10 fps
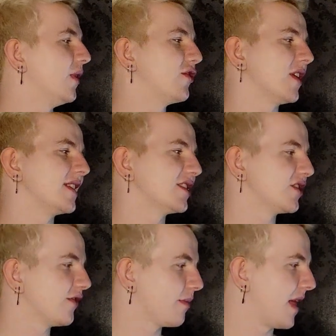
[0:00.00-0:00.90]
We
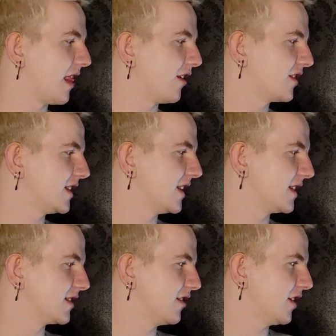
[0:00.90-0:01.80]
transition from that look to
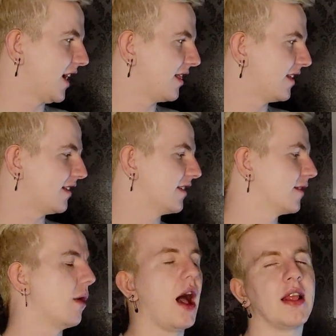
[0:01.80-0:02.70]
this look, and this
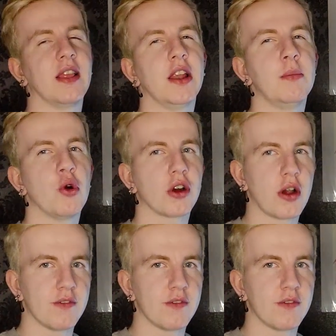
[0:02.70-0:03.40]
is a little more